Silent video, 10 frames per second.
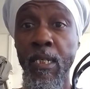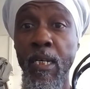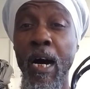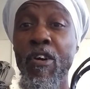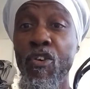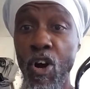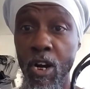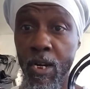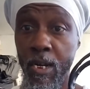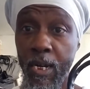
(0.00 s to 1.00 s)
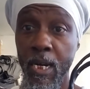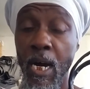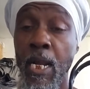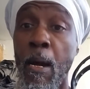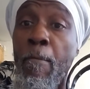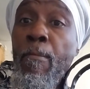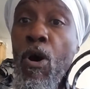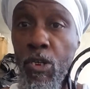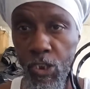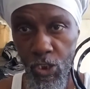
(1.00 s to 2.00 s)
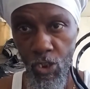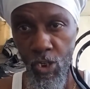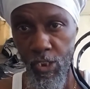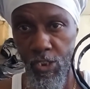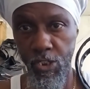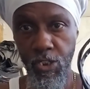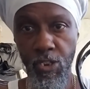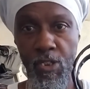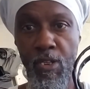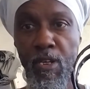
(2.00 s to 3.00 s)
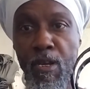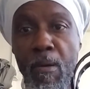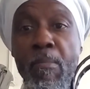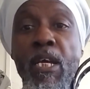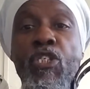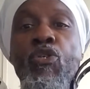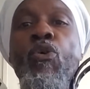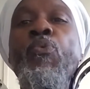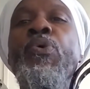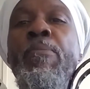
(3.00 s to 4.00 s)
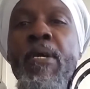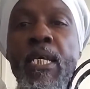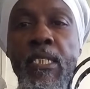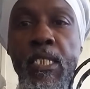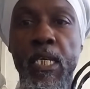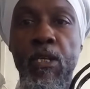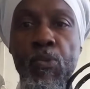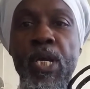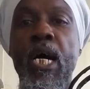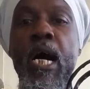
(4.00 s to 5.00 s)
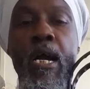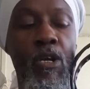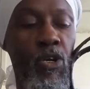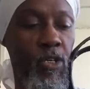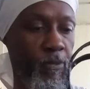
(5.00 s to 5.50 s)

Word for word: around and amongst us. Make sure we maintain we order.